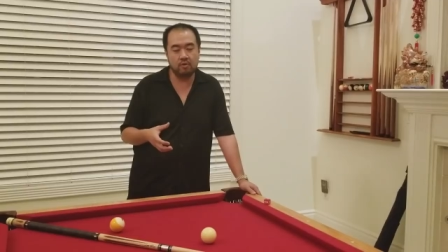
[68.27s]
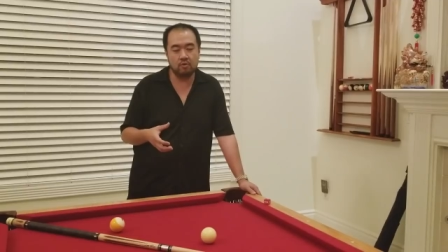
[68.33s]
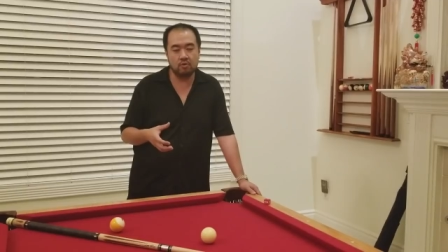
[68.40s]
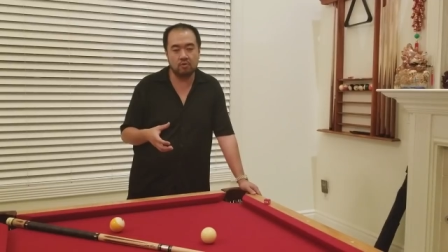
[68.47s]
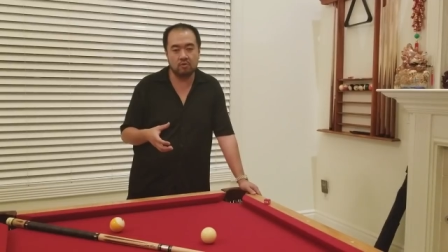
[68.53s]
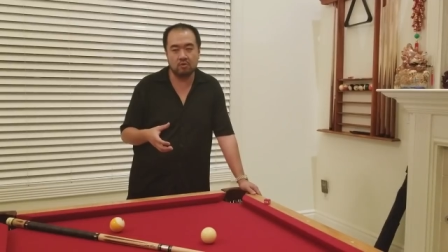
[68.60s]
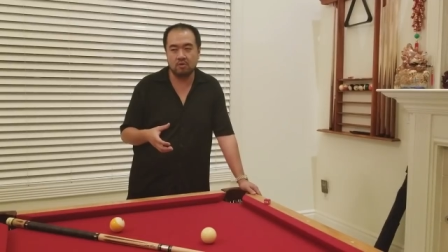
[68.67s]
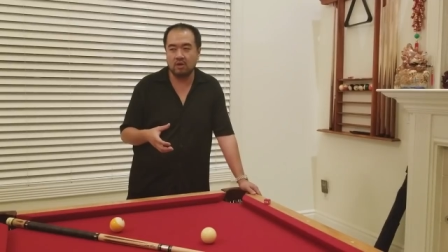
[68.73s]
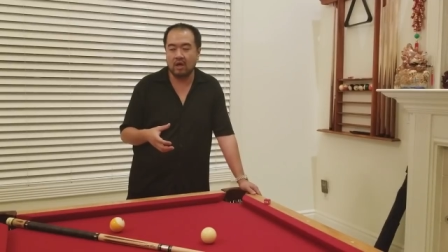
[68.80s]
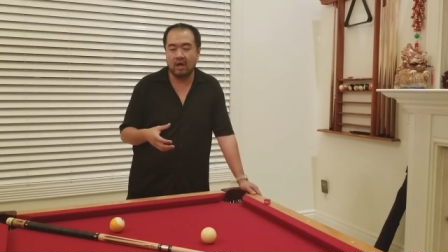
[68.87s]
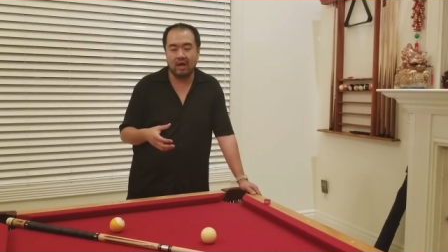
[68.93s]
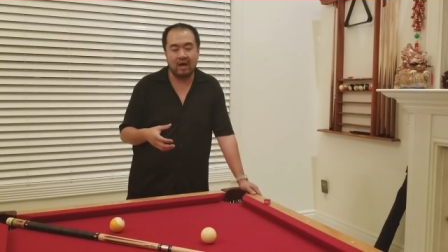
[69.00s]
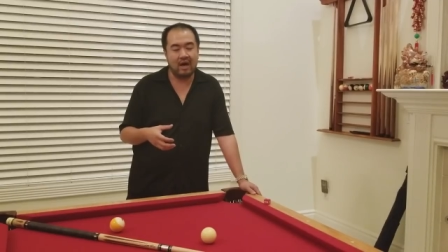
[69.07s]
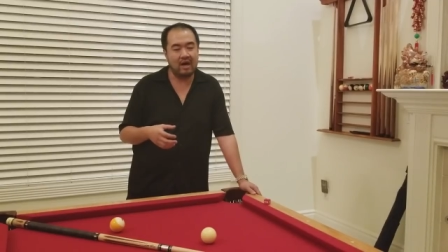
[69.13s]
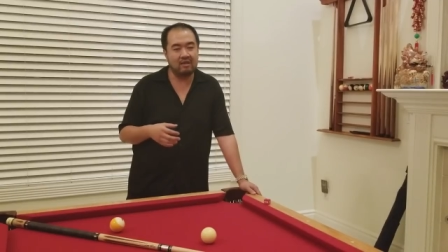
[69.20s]
pool,
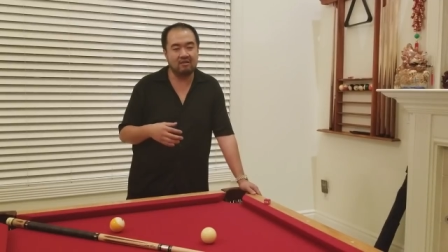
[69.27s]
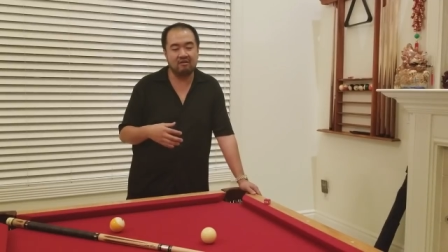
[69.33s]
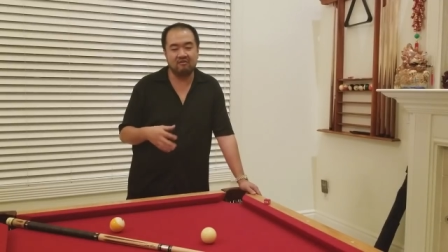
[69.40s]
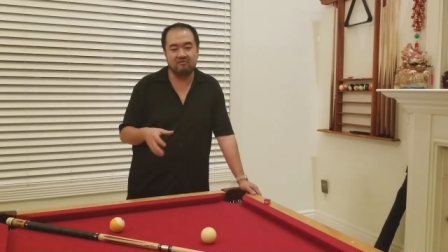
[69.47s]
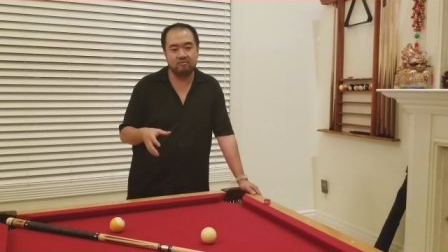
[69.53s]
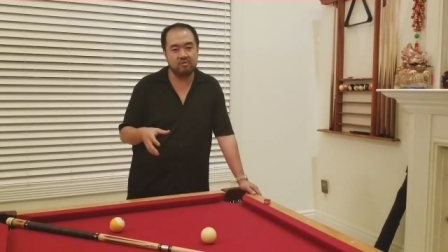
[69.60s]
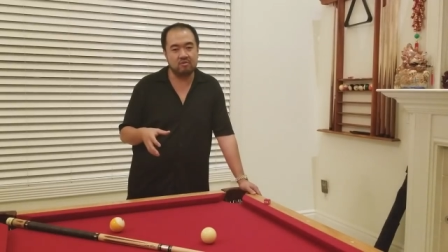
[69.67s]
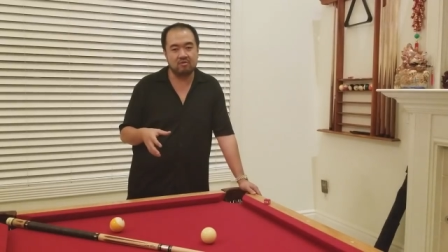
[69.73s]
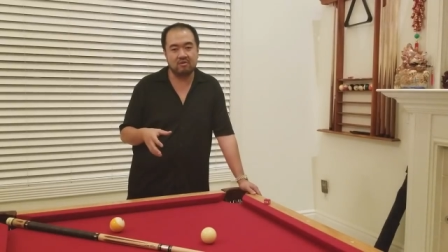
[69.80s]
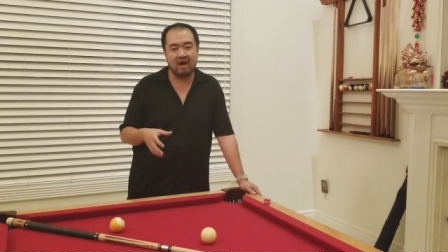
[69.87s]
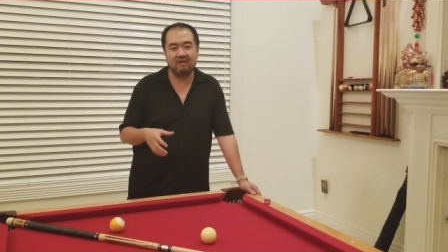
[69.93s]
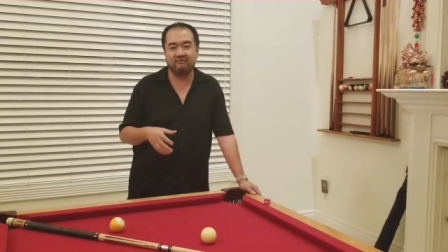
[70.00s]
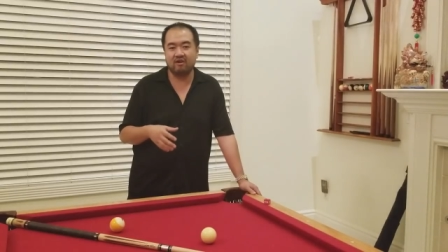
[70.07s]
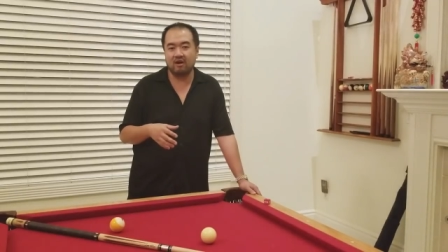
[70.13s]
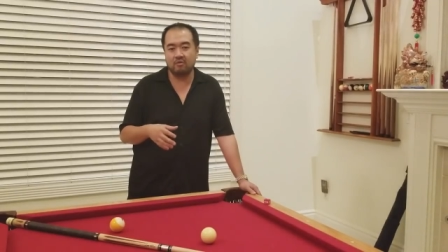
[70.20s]
I love pool.
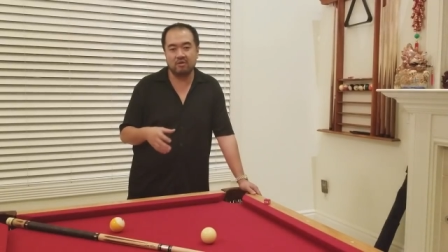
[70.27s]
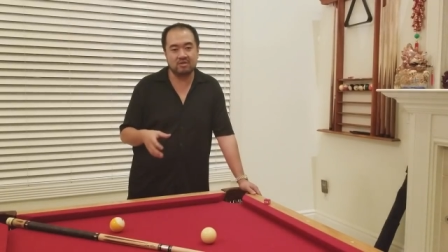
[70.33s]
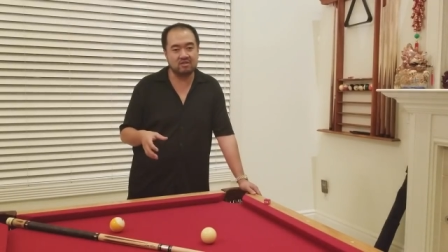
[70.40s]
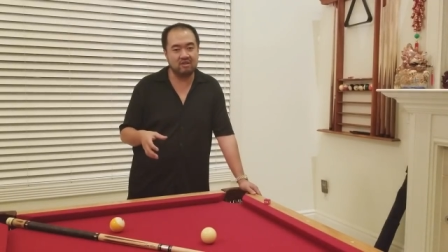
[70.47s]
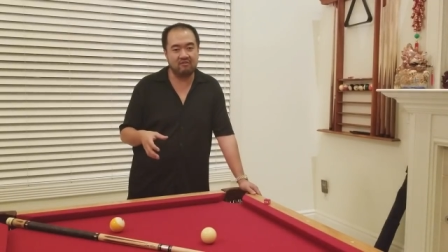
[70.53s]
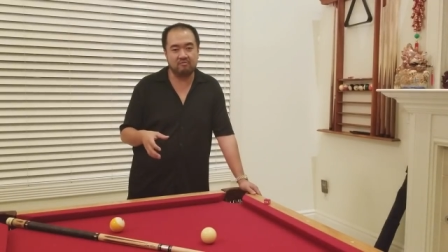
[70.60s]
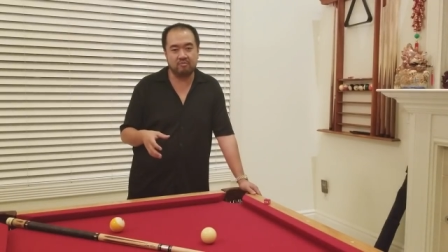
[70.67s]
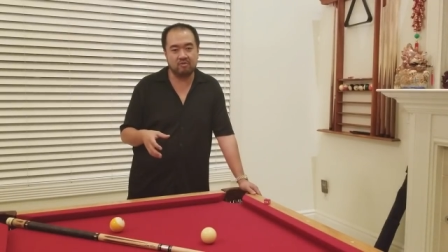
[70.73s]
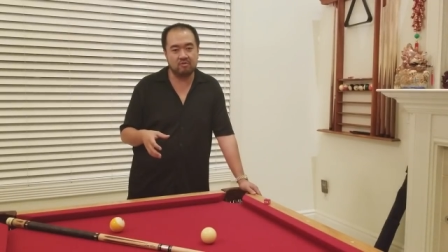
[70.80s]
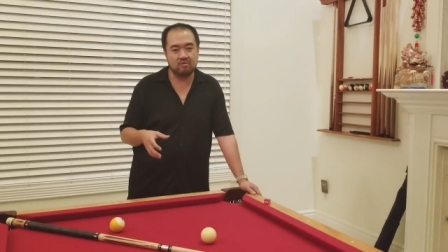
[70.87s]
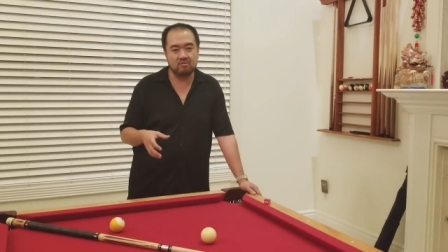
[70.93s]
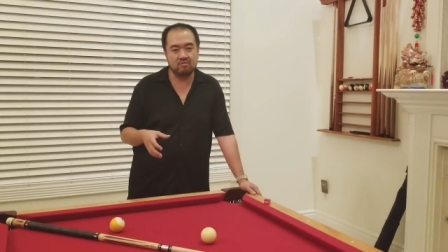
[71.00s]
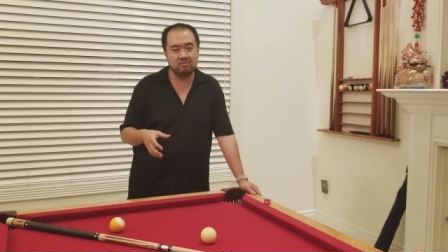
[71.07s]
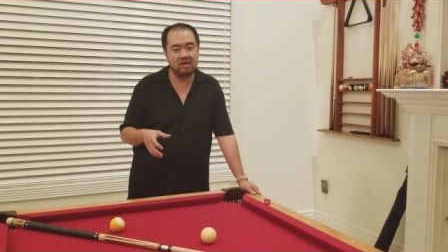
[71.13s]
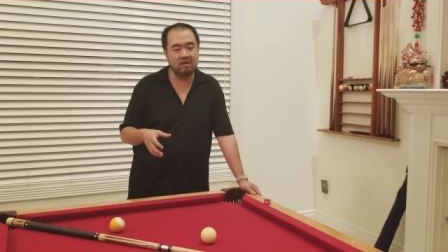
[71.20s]
I've always loved
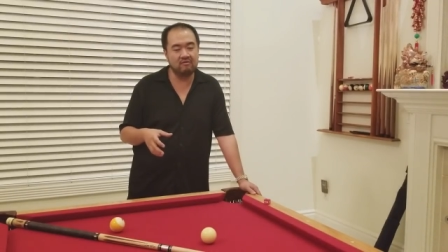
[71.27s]
pool.